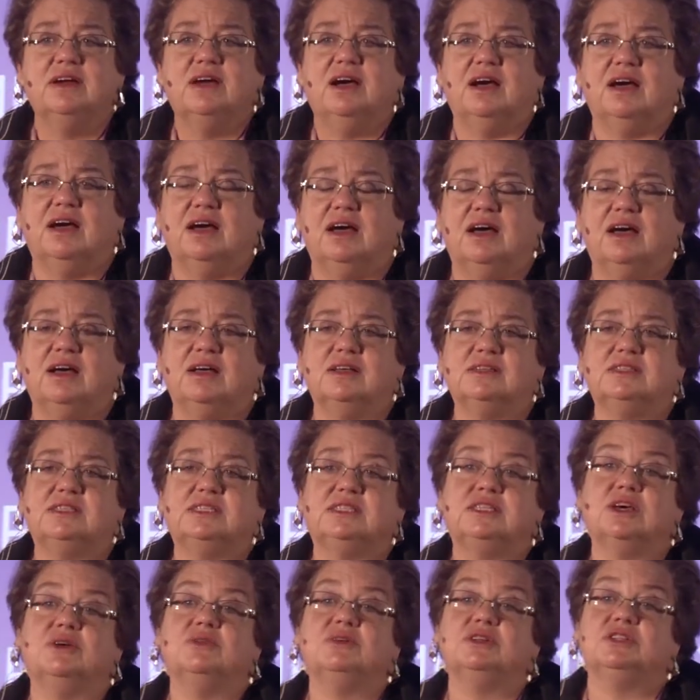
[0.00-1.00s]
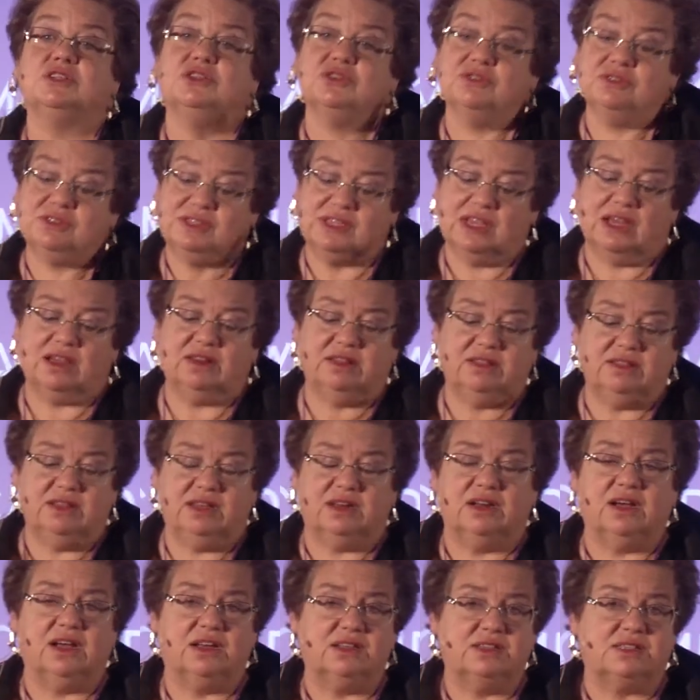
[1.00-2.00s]
Uh, so it turns out in the
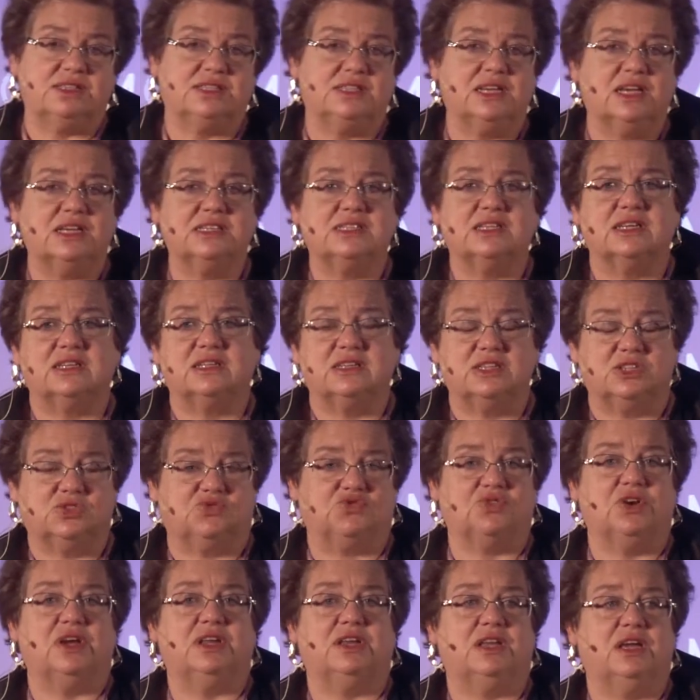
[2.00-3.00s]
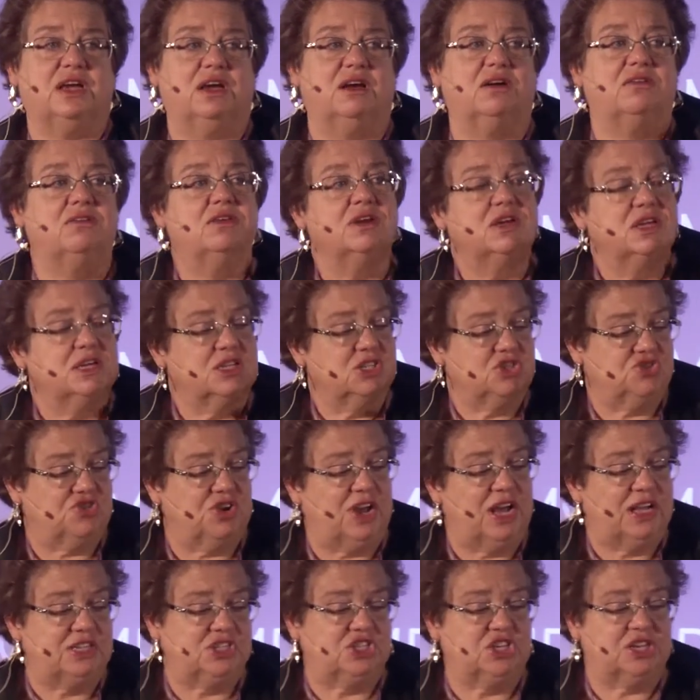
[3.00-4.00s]
United States, at least right now,
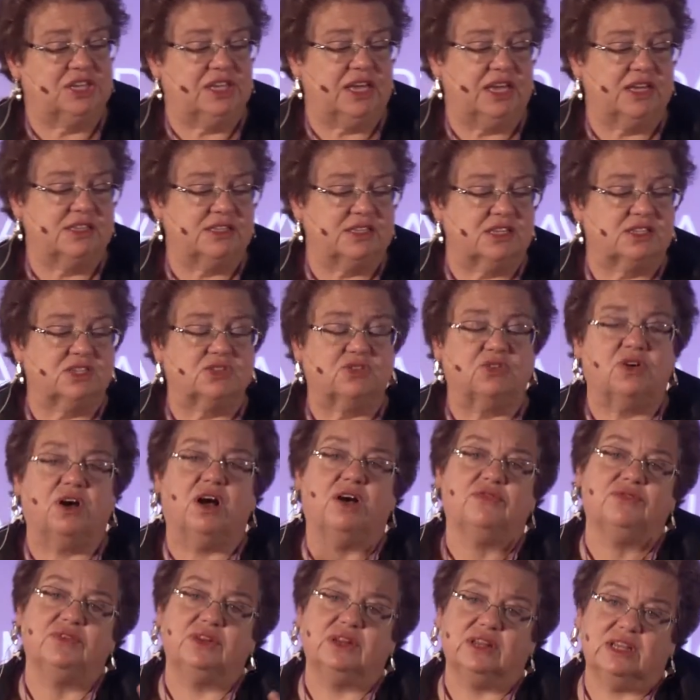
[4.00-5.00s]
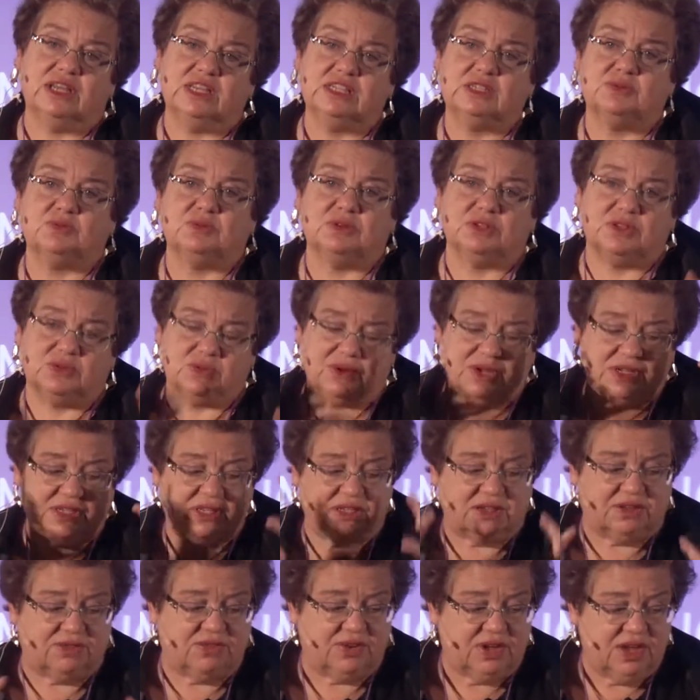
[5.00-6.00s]
tragic cases are often less
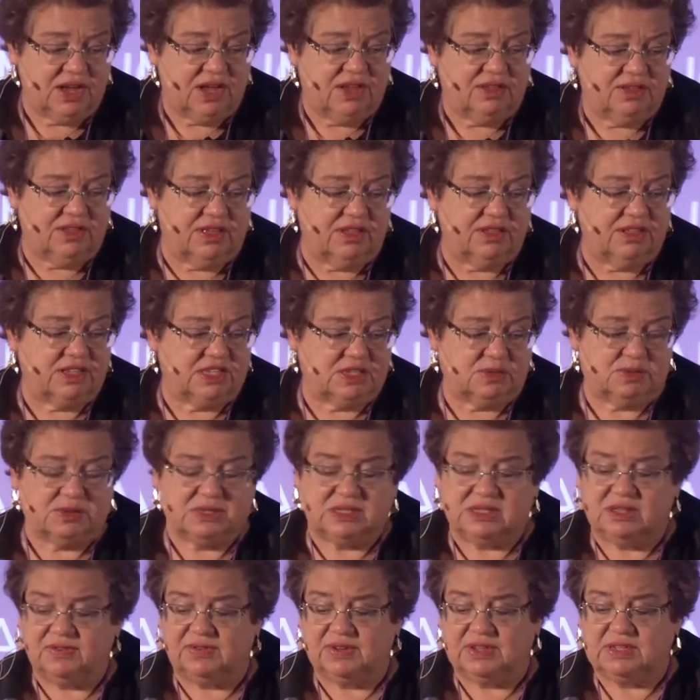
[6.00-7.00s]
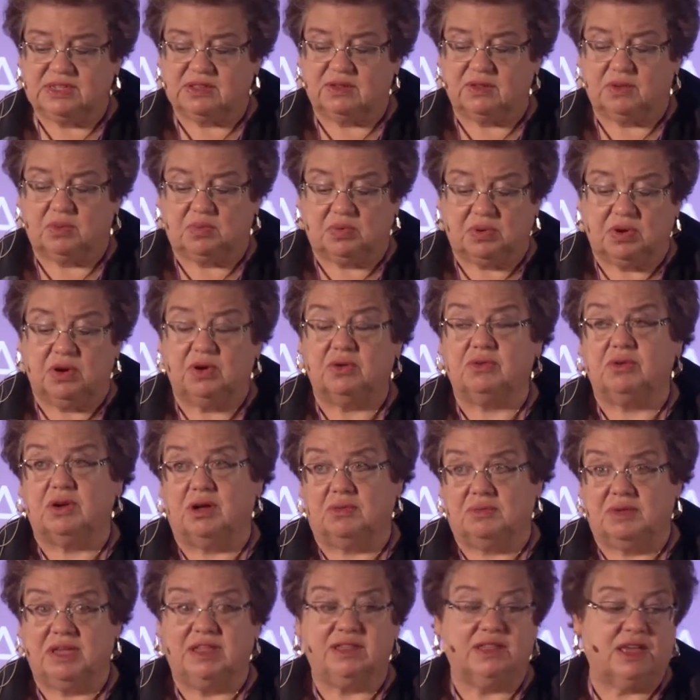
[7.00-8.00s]
persuasive than the specifics of the
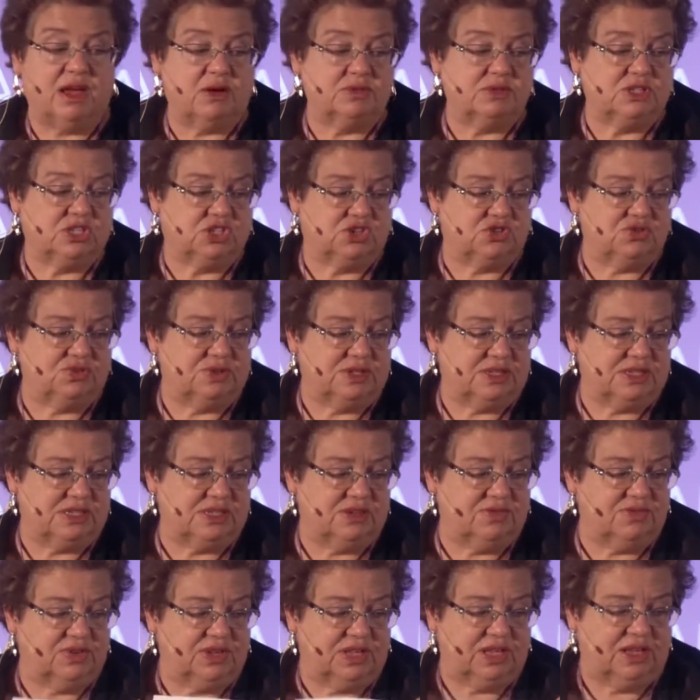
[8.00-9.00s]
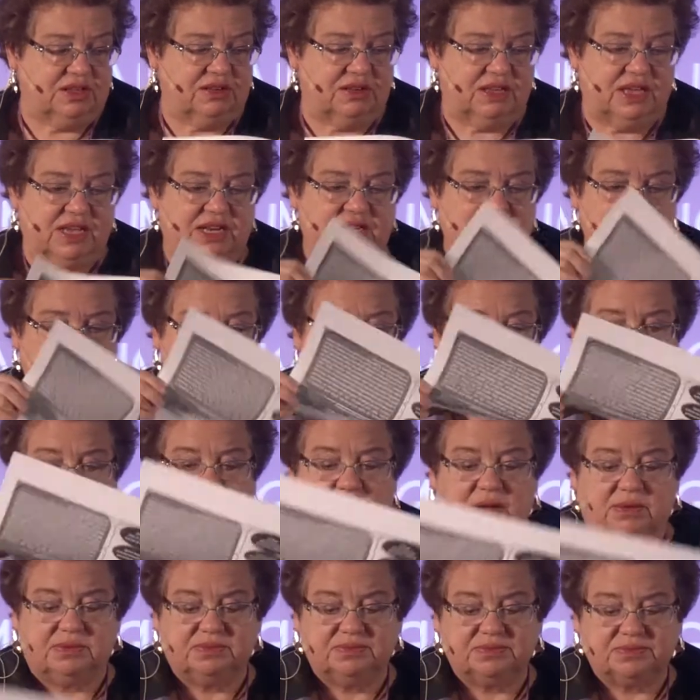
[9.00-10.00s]
program. And that was true in civil legal aid as
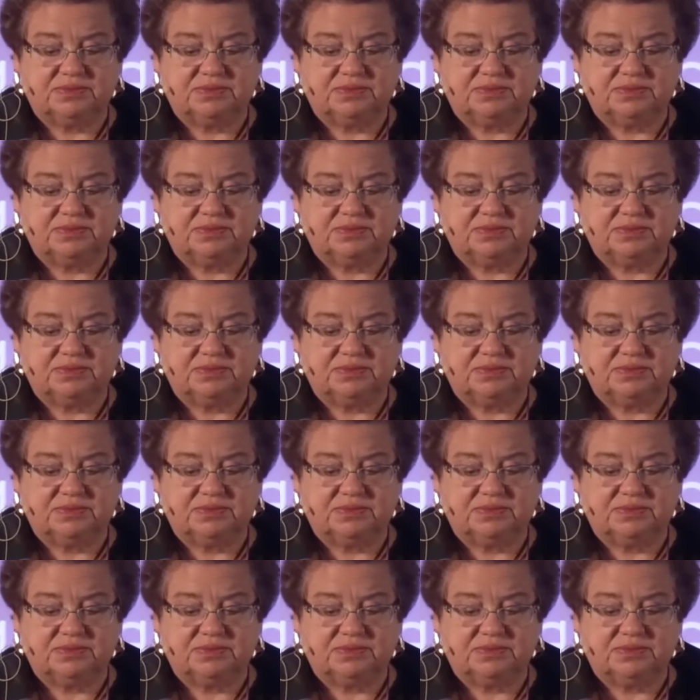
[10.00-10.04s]
well.